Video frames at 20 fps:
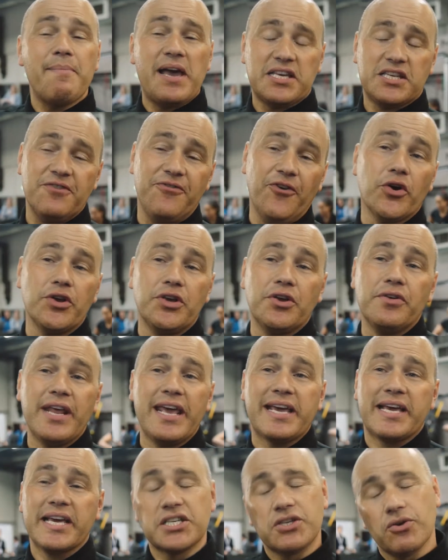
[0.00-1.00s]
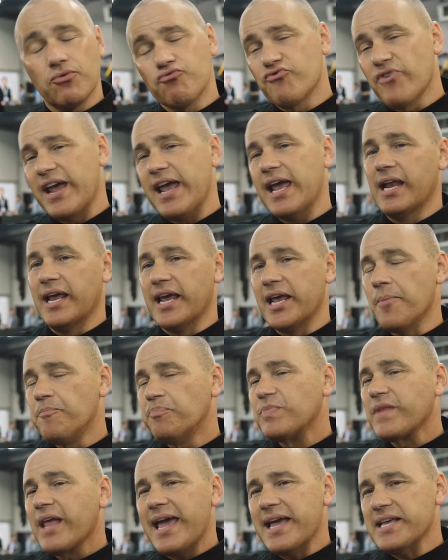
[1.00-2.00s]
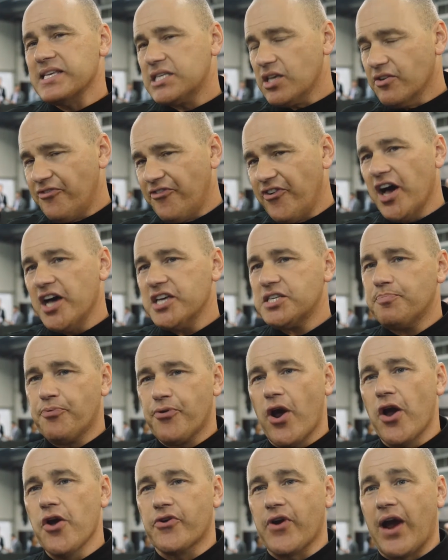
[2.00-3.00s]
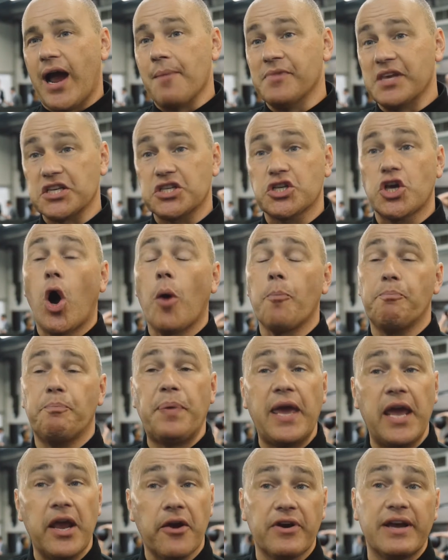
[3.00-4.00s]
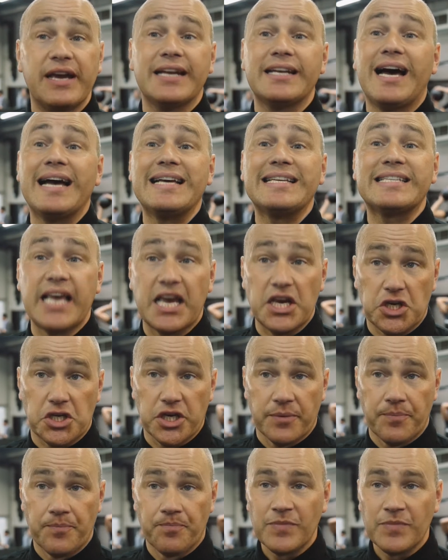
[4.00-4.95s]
MX4 Unique is really, it's the first program that's got periodization.